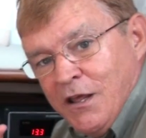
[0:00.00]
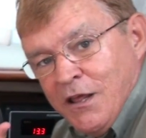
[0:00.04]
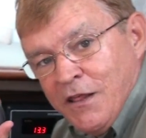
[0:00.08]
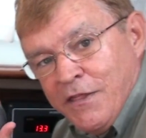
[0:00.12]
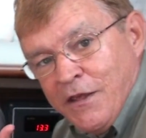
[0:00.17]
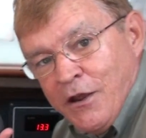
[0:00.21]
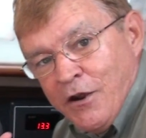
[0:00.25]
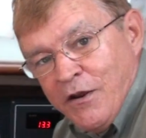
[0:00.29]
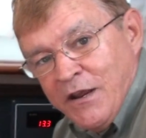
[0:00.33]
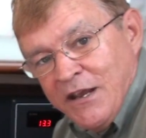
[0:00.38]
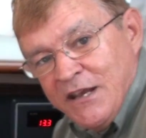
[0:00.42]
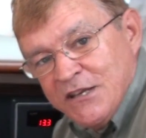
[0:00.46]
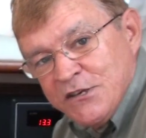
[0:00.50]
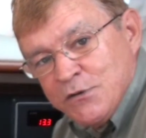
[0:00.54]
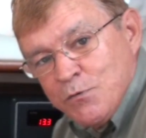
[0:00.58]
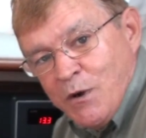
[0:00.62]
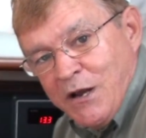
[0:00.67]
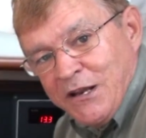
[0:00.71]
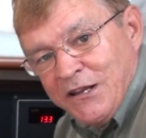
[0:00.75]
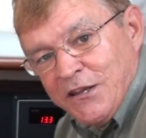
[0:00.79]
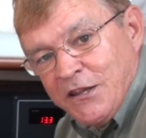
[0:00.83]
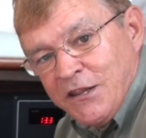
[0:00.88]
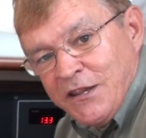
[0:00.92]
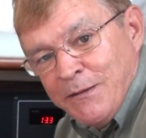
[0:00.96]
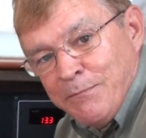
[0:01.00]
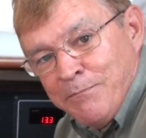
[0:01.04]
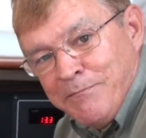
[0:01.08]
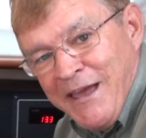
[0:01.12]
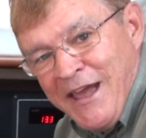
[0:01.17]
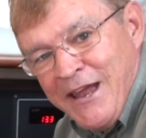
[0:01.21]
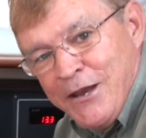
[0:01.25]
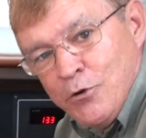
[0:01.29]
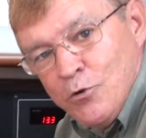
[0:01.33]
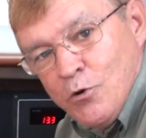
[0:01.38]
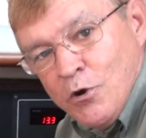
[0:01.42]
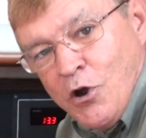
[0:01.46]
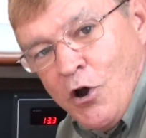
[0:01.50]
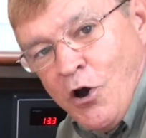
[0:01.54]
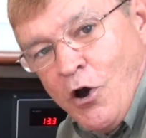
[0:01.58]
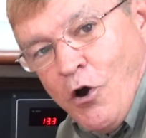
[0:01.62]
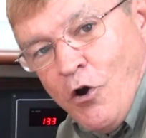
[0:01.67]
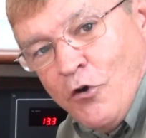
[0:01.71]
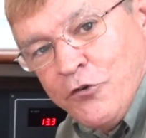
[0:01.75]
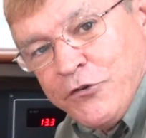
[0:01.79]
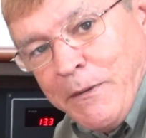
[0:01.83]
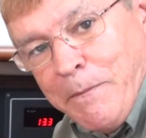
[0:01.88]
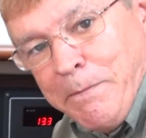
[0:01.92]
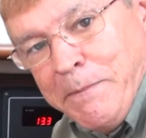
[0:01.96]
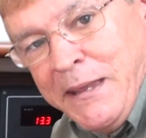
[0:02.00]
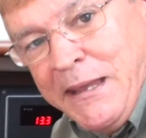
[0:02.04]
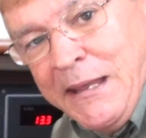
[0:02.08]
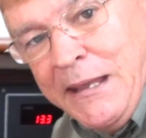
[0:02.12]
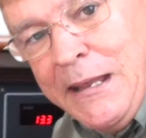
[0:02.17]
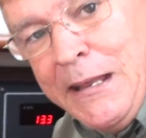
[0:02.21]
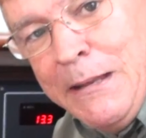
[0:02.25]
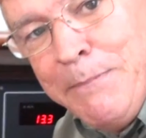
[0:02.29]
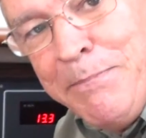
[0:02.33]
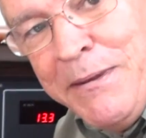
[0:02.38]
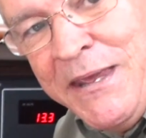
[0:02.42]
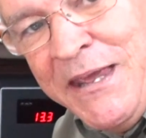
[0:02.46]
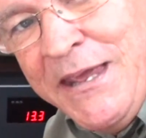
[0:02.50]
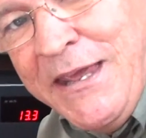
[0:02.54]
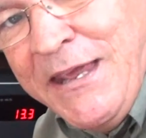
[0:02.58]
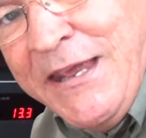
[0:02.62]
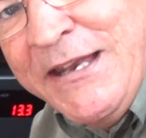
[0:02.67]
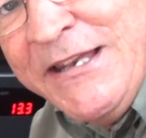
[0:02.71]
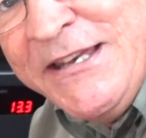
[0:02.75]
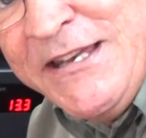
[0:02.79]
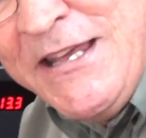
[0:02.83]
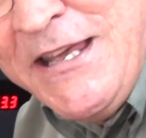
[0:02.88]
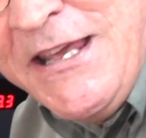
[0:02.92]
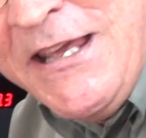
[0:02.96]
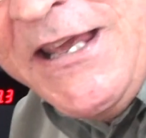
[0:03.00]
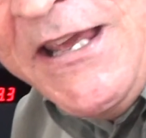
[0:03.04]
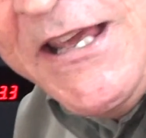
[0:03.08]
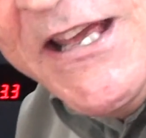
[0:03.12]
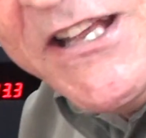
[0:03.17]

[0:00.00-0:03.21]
there is what the manual calls a PPT.